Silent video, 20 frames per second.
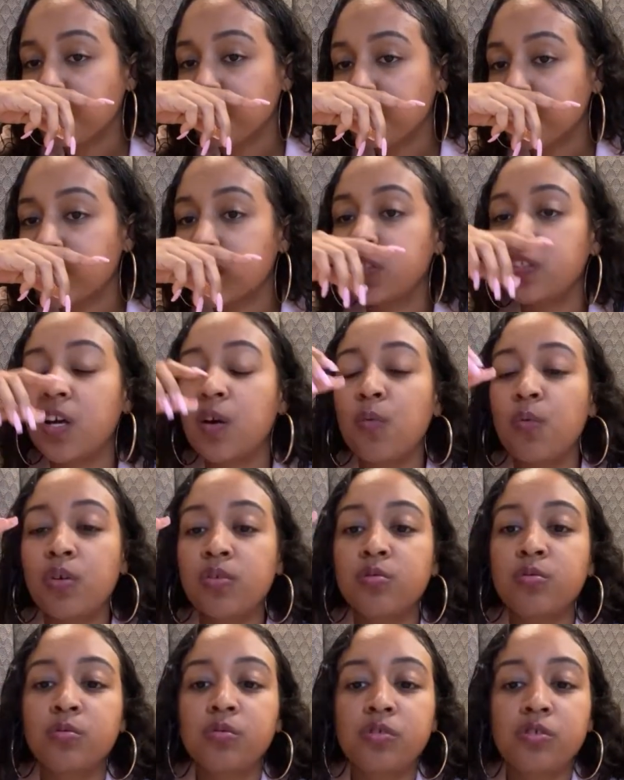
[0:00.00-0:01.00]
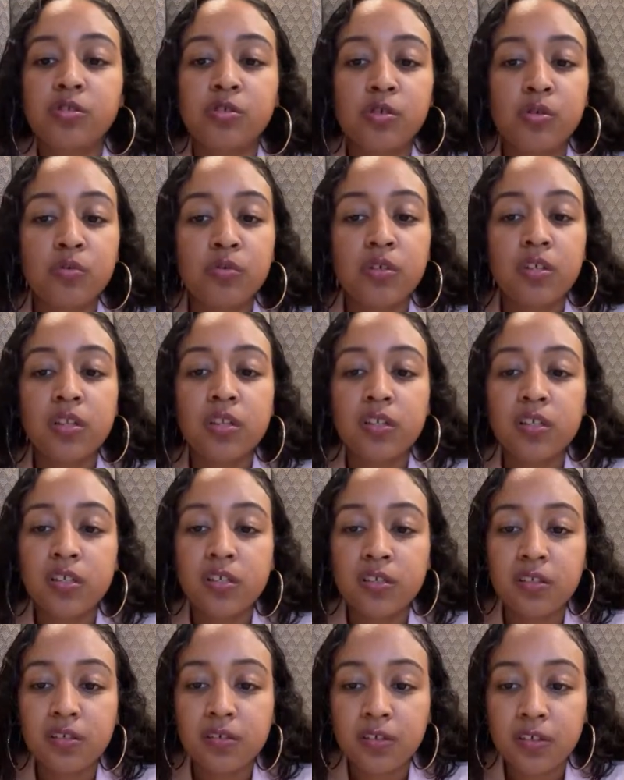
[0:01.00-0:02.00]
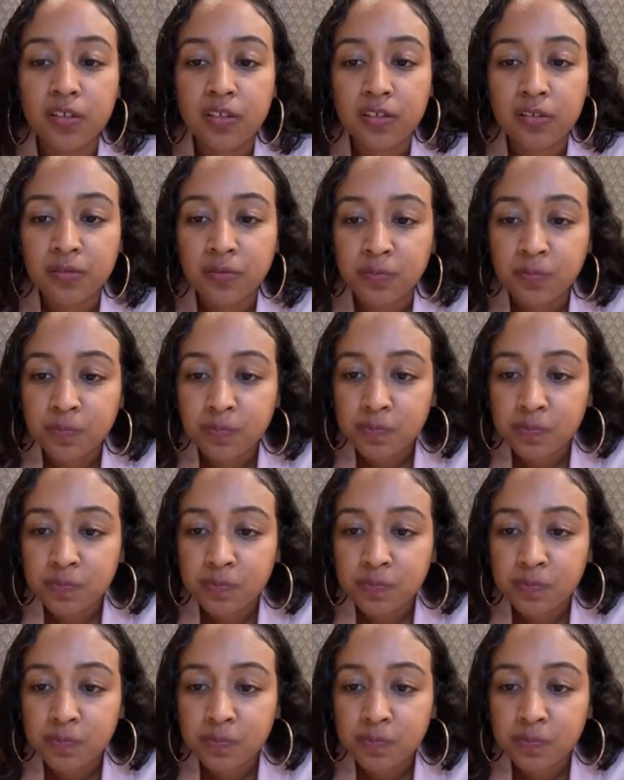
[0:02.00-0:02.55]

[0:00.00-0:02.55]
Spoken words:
Because that water was so clean and